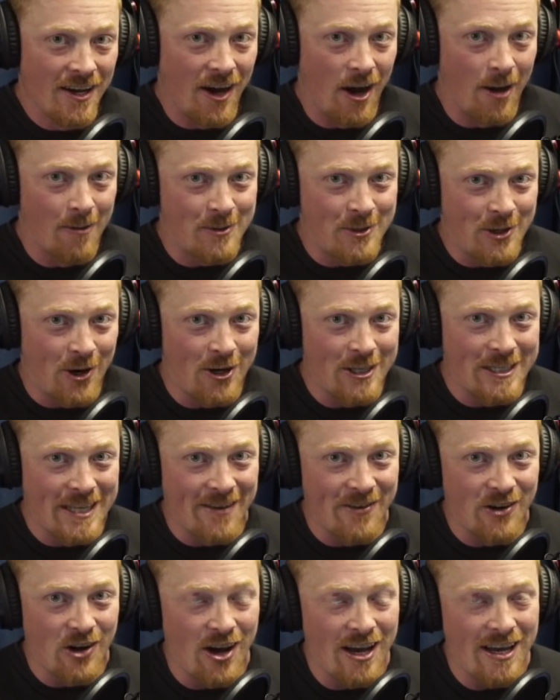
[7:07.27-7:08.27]
I'm sorry,
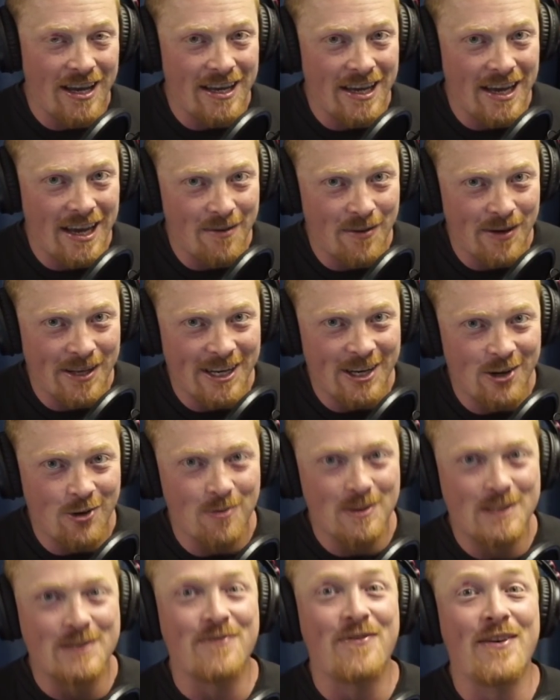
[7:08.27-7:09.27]
Devin, I am an
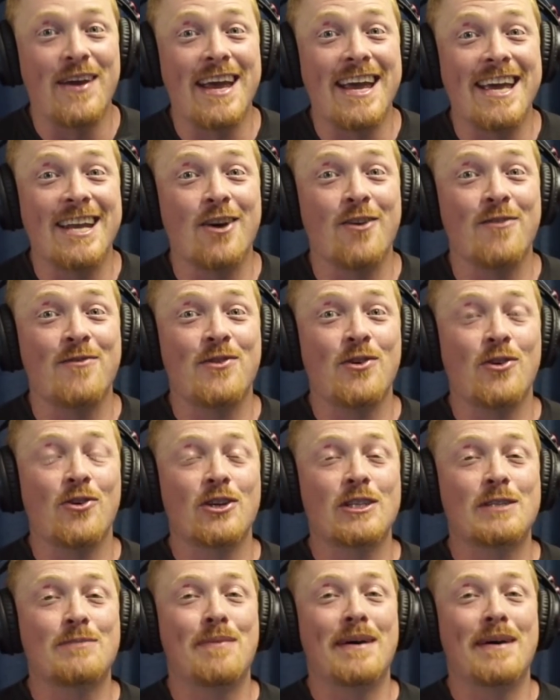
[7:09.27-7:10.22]
enormous fan of yours,